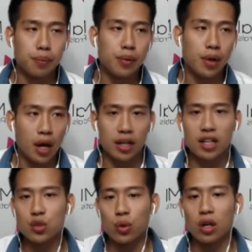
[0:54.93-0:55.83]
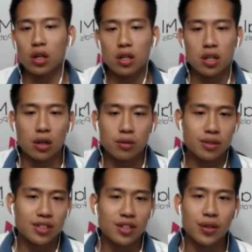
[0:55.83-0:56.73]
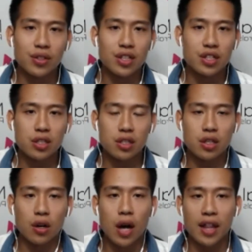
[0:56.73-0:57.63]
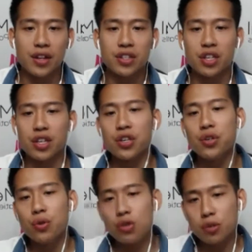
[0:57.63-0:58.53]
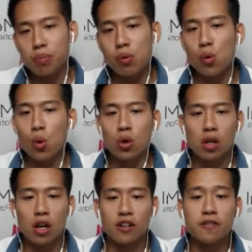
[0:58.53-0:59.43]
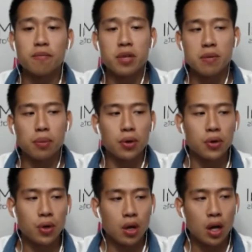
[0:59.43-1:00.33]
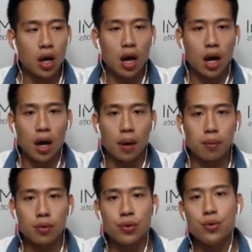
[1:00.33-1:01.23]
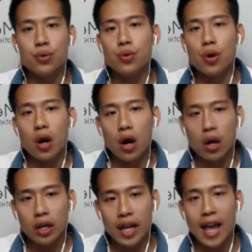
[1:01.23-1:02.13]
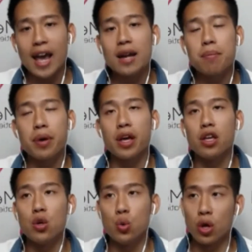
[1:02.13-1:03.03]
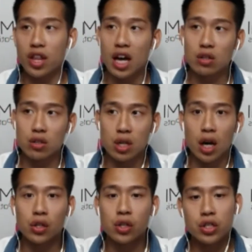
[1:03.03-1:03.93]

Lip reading: Unless we're, so there's, and there's a huge pool of people who can pay you $1,000.